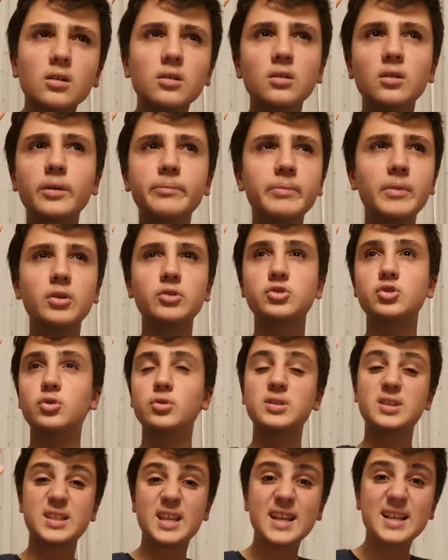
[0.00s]
I'm not sure,
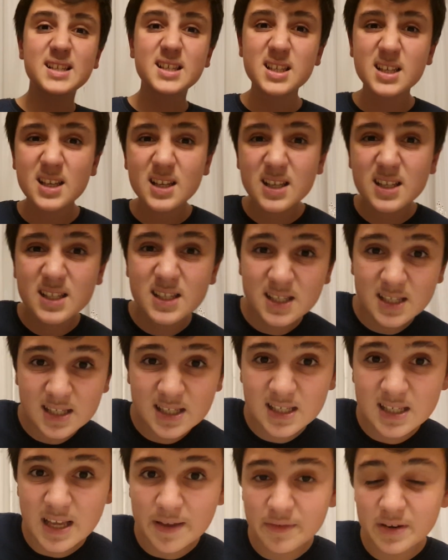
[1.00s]

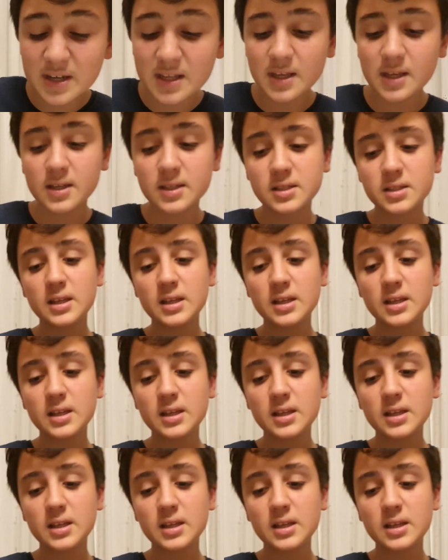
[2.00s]
6-7 years.